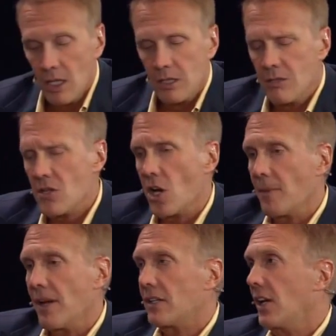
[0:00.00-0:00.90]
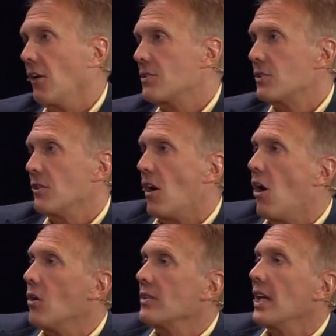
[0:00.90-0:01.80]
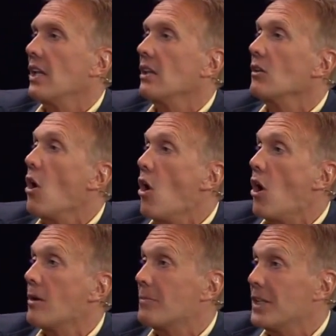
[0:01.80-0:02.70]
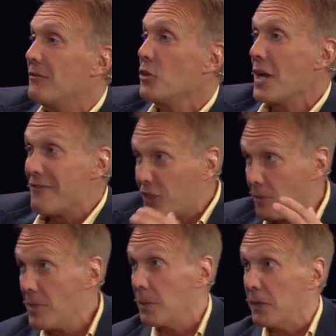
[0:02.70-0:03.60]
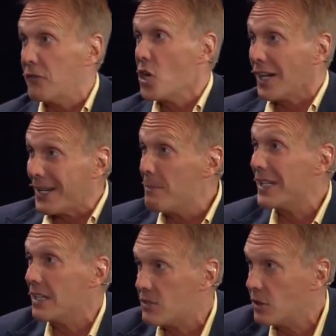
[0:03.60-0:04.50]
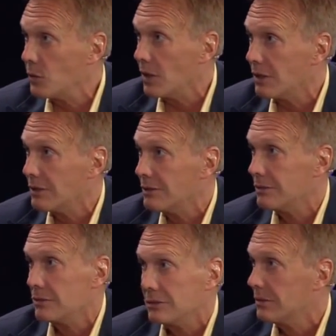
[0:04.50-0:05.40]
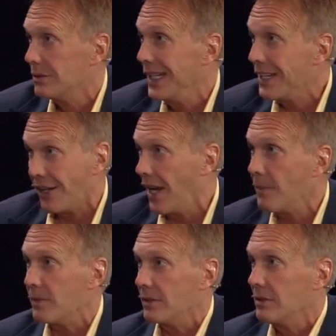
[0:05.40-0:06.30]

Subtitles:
You can talk about character all day long, but if you don't have commitment, if you're not committed to it, it ain't going to happen.